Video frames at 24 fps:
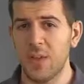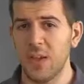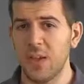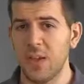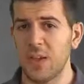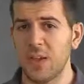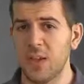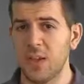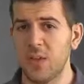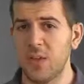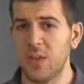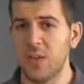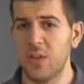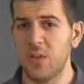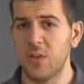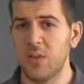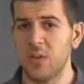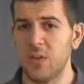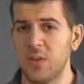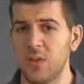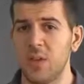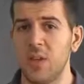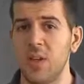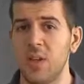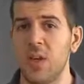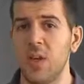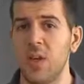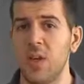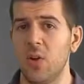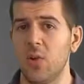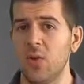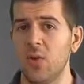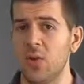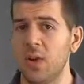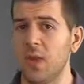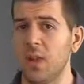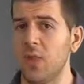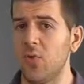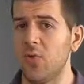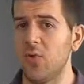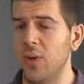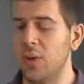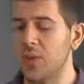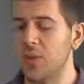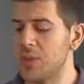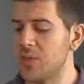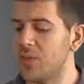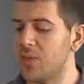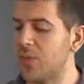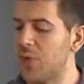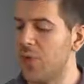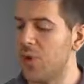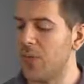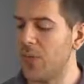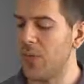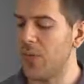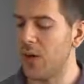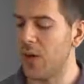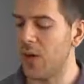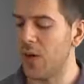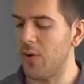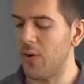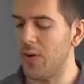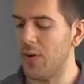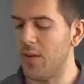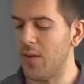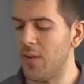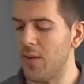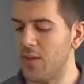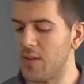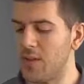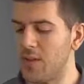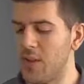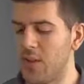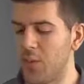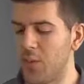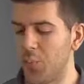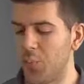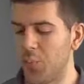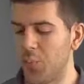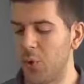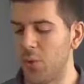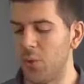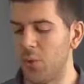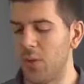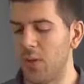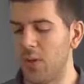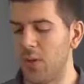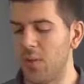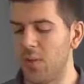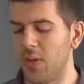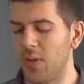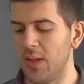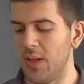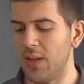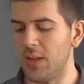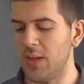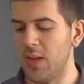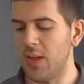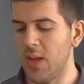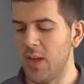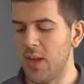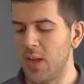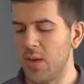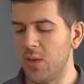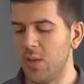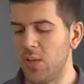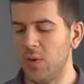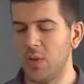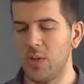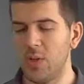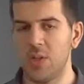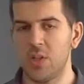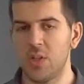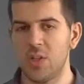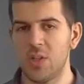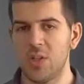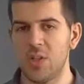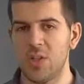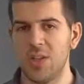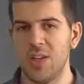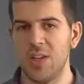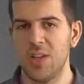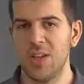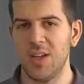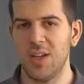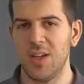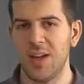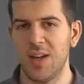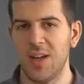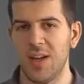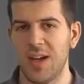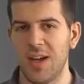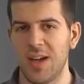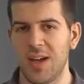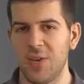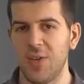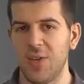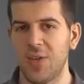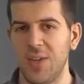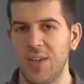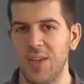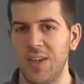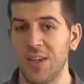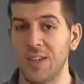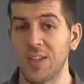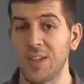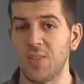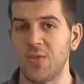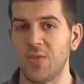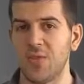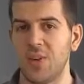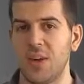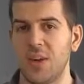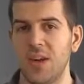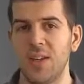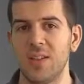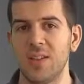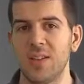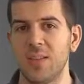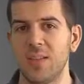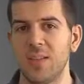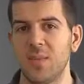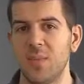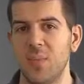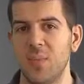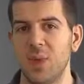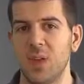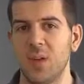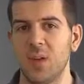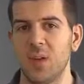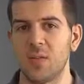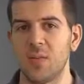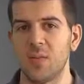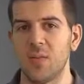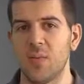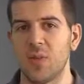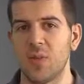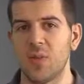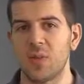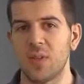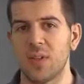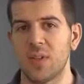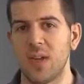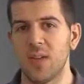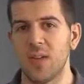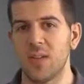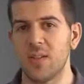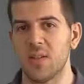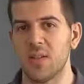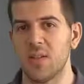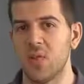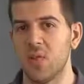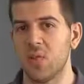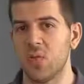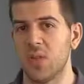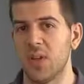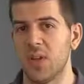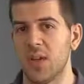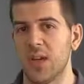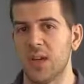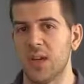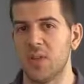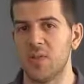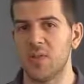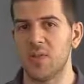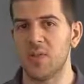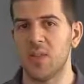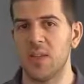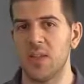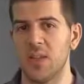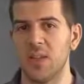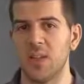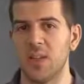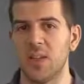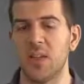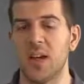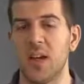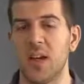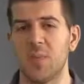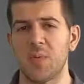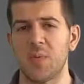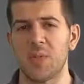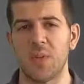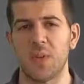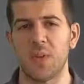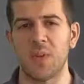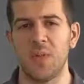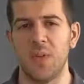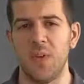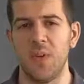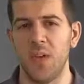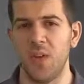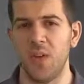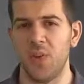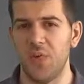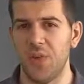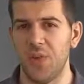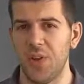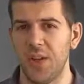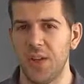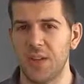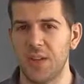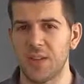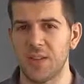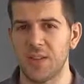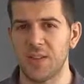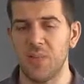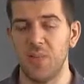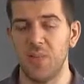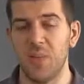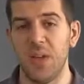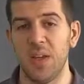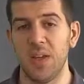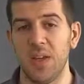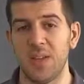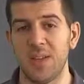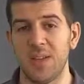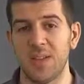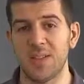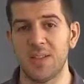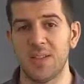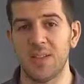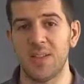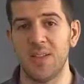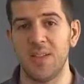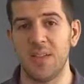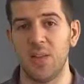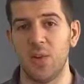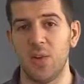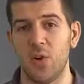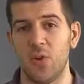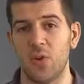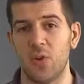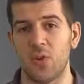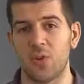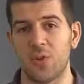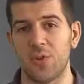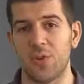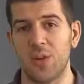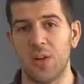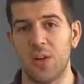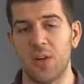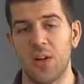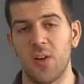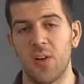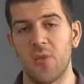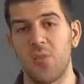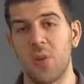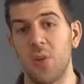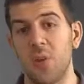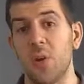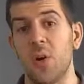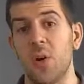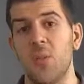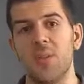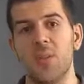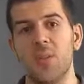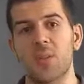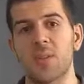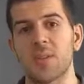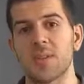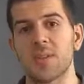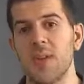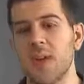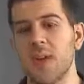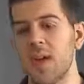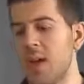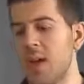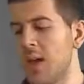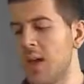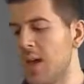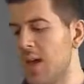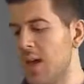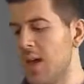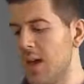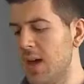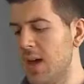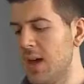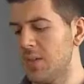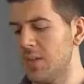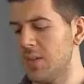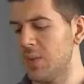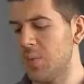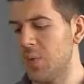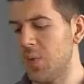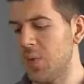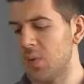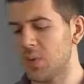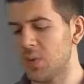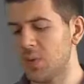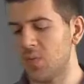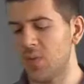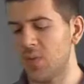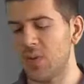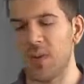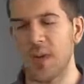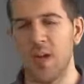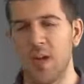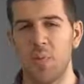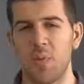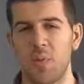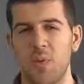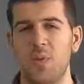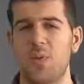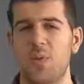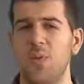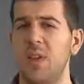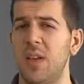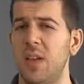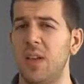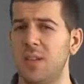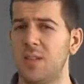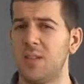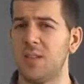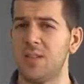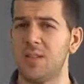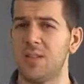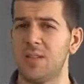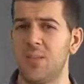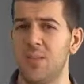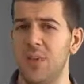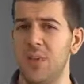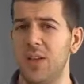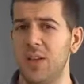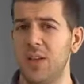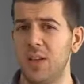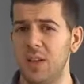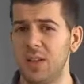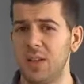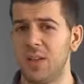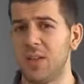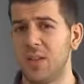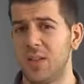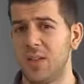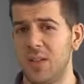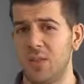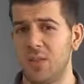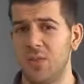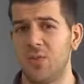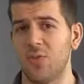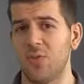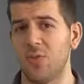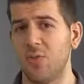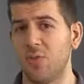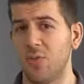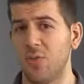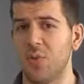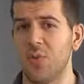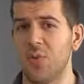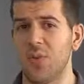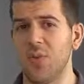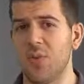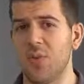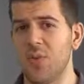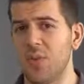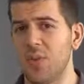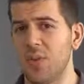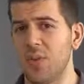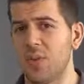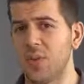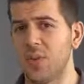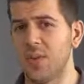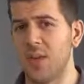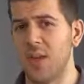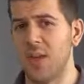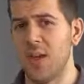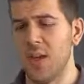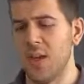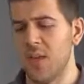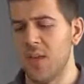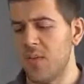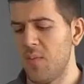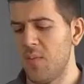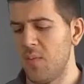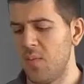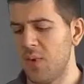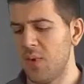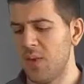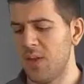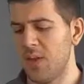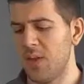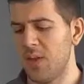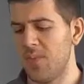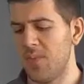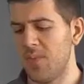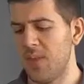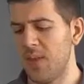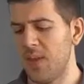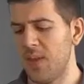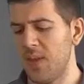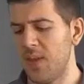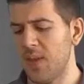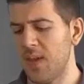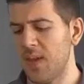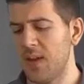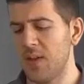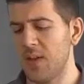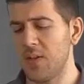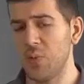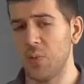that you see on the ingredients profile is a protein blend, which I don't think is great, because in most cases you would like to see the types of ingredients being listed in order of predominance, as opposed to the type of blends being listed in order of predominance. But I should